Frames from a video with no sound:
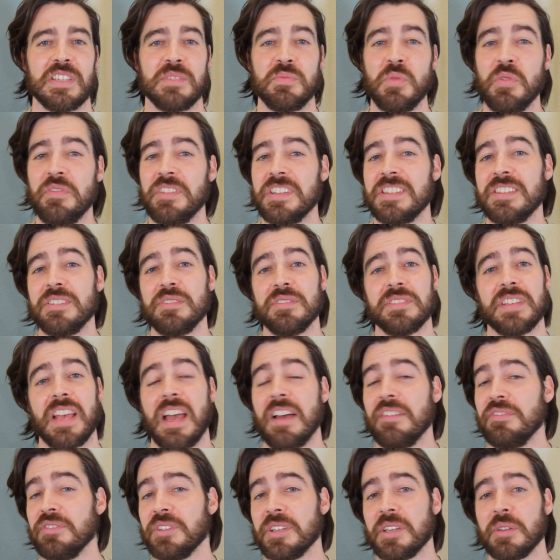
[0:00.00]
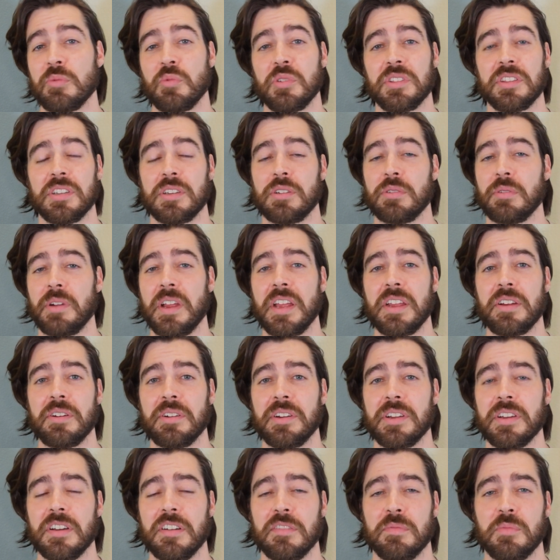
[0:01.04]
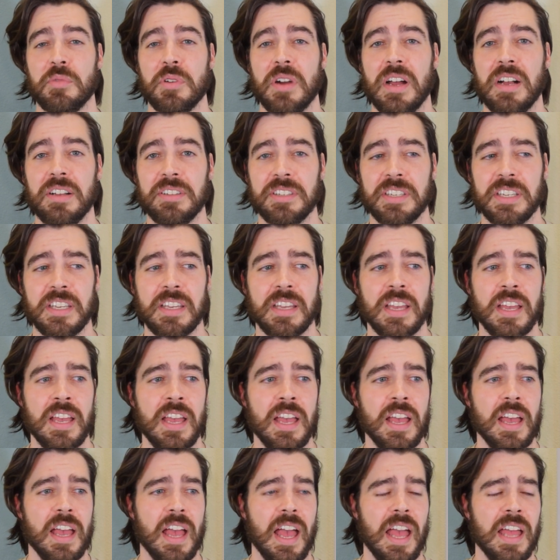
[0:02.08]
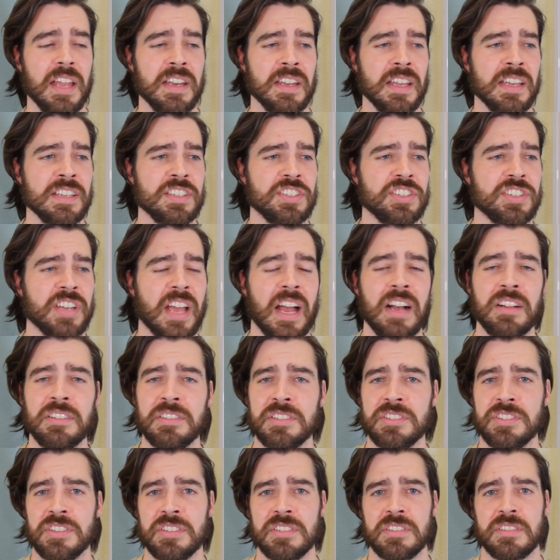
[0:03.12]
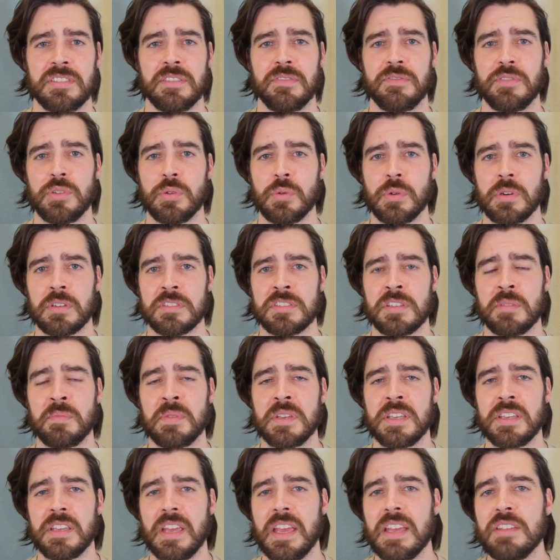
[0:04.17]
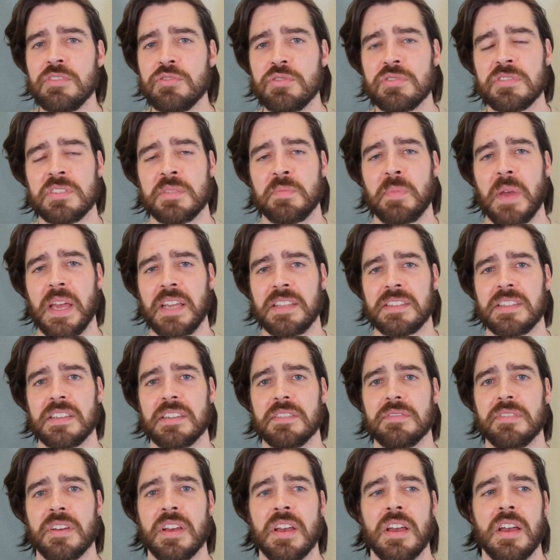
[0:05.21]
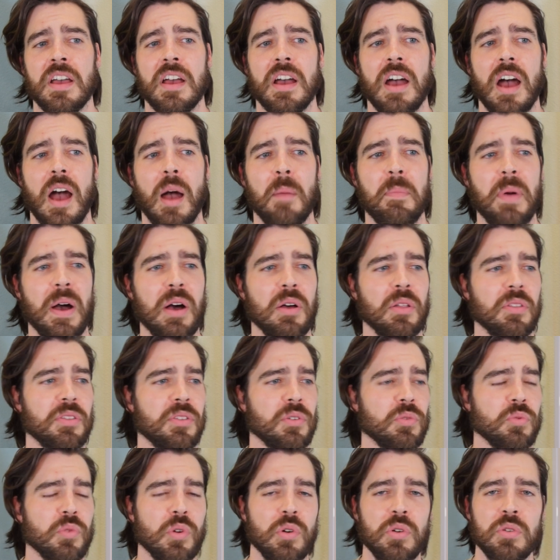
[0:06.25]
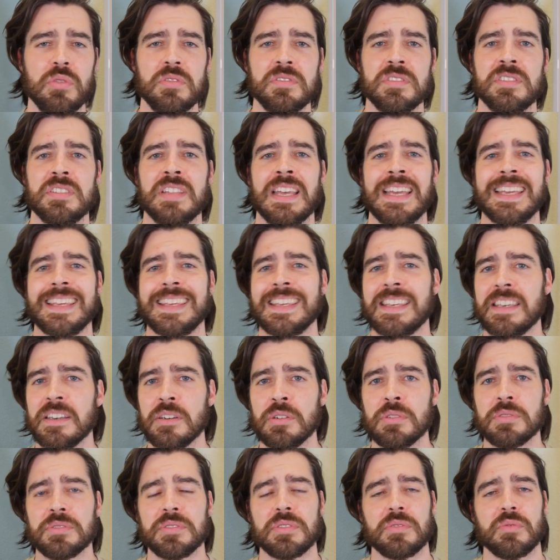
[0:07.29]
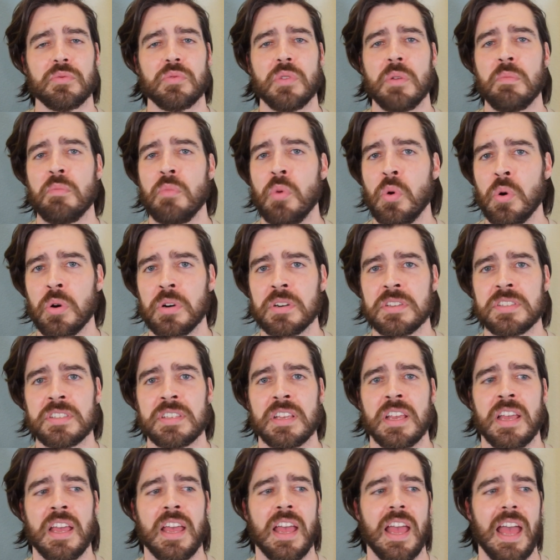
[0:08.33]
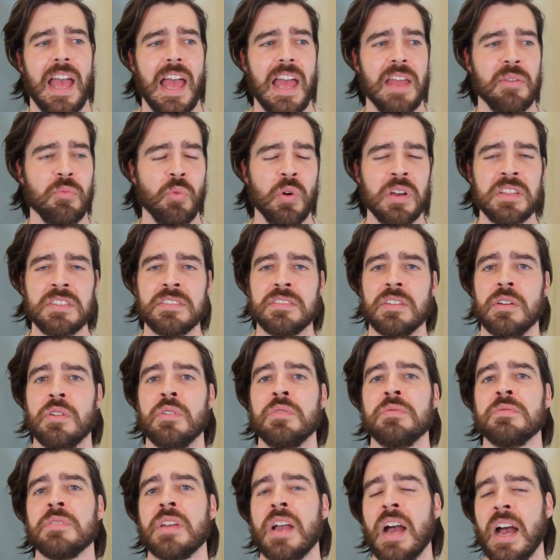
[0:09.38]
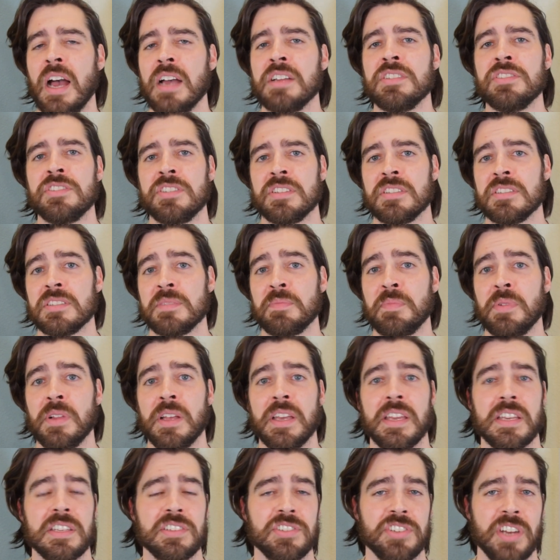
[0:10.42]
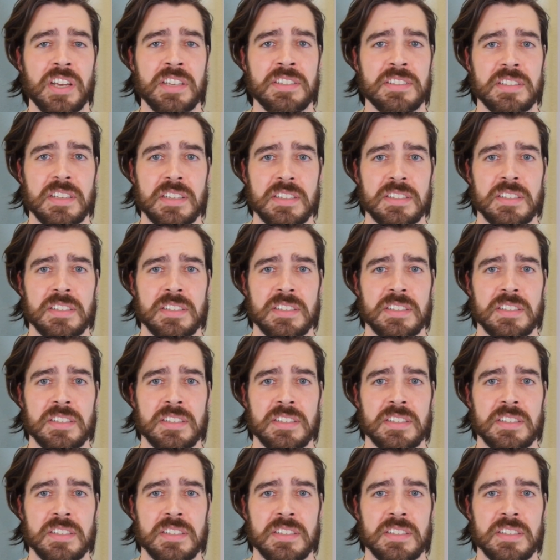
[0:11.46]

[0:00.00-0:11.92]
movie deals heavily with the gray area of morality, and it challenges the viewer to be introspective about the roles that guilt, remorse, and one's own conscience play in justice,